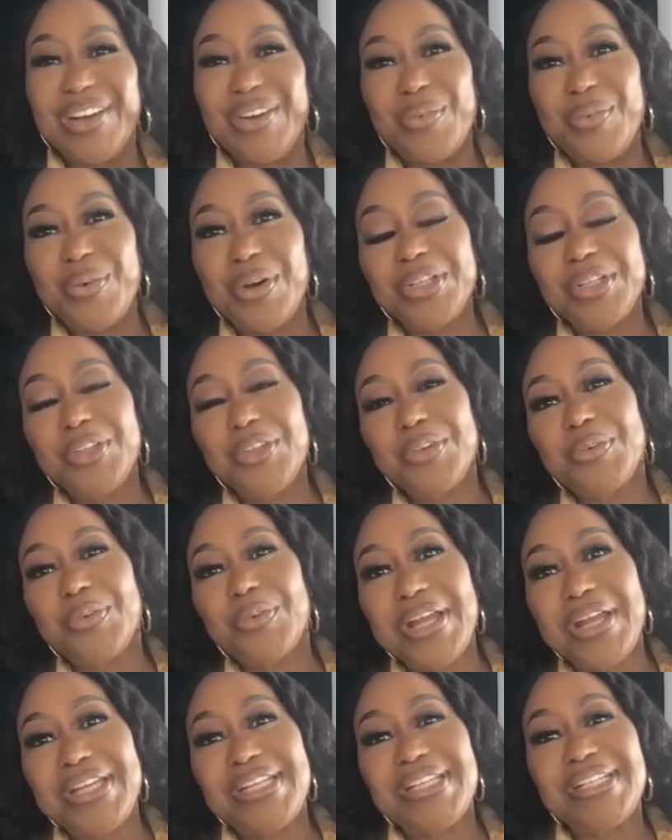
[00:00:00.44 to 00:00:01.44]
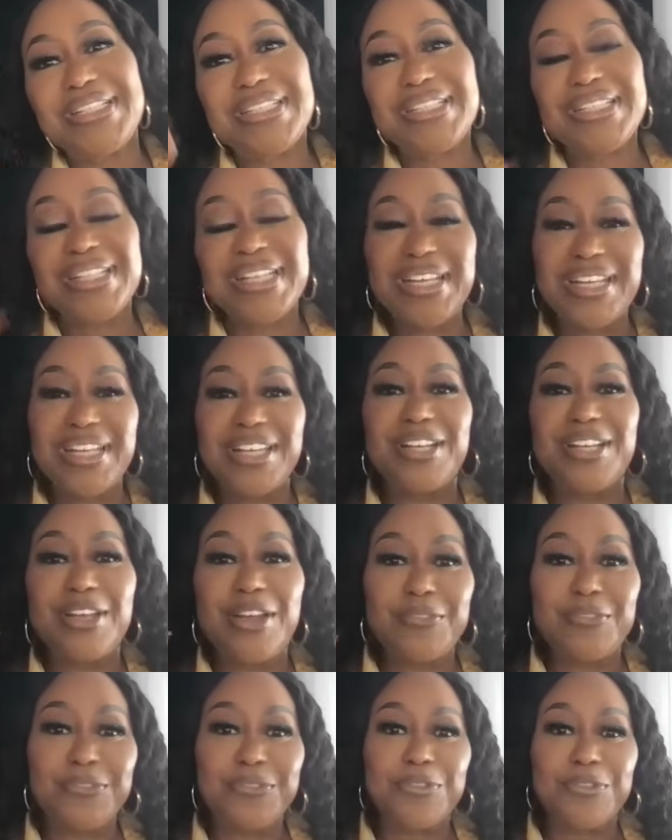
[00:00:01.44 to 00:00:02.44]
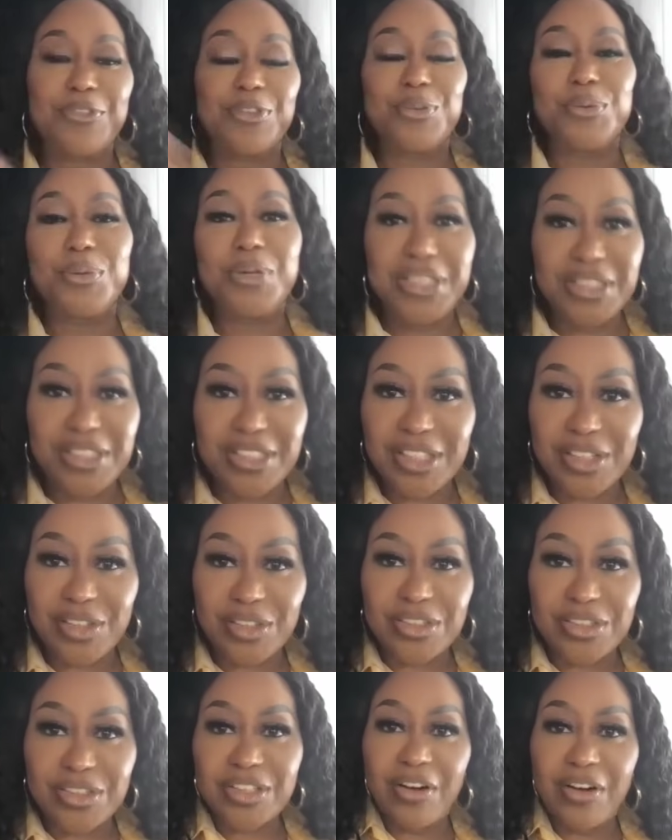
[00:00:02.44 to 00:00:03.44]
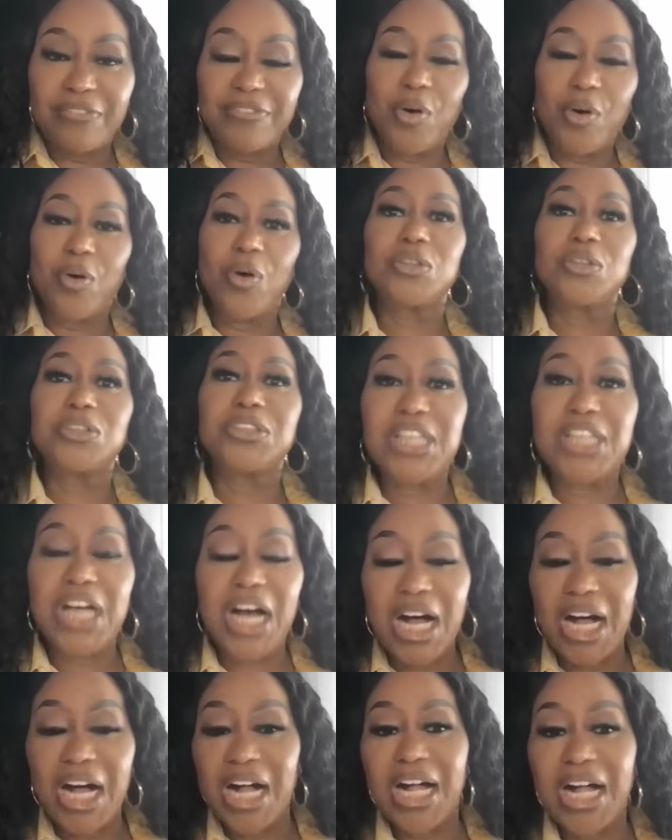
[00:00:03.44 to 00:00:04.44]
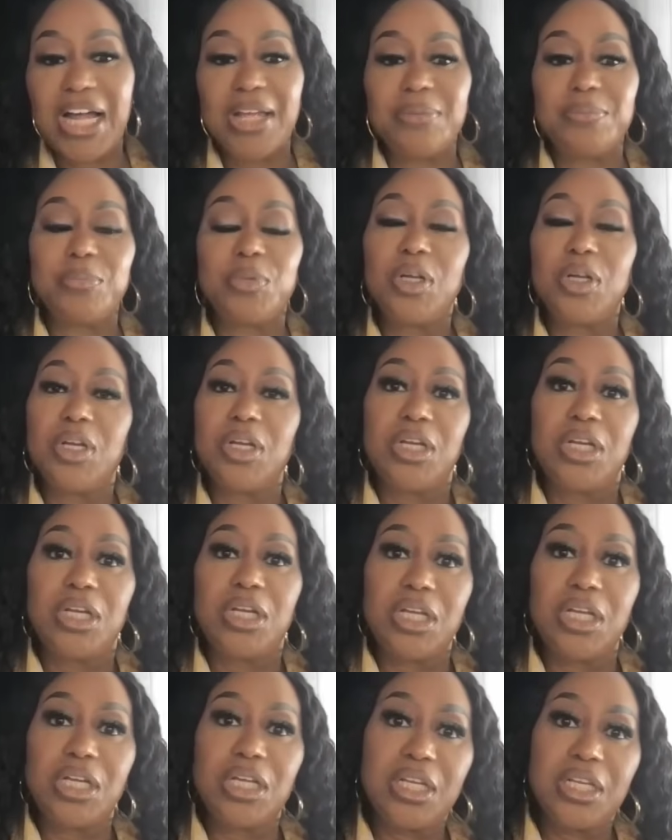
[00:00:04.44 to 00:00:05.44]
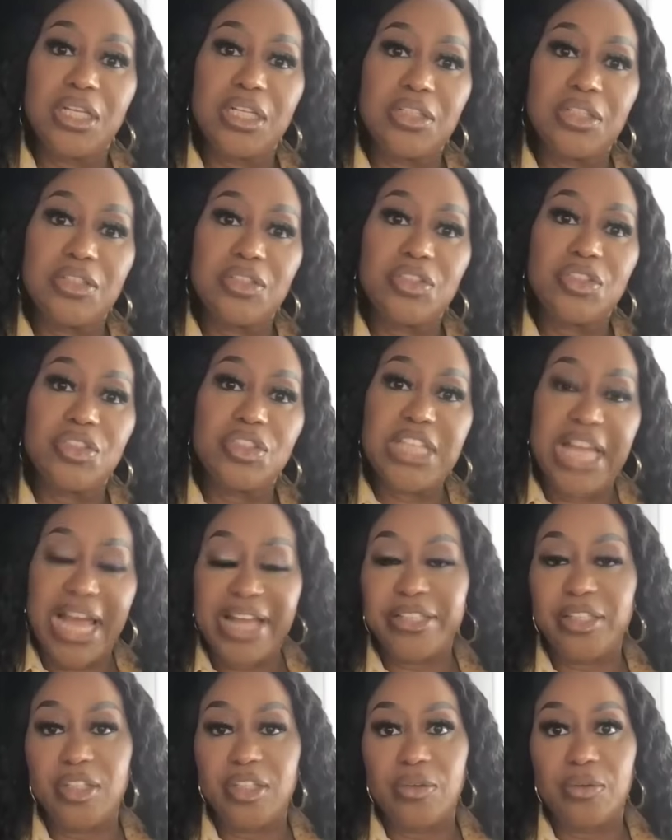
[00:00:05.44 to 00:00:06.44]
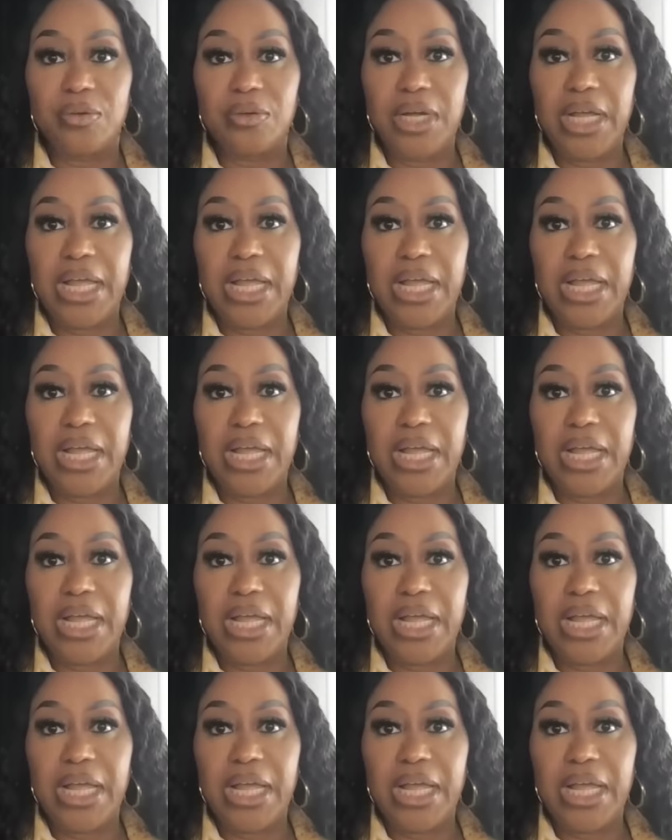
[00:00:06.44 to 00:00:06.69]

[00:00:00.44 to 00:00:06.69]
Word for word: One of the greatest influencers of all time is Daniel.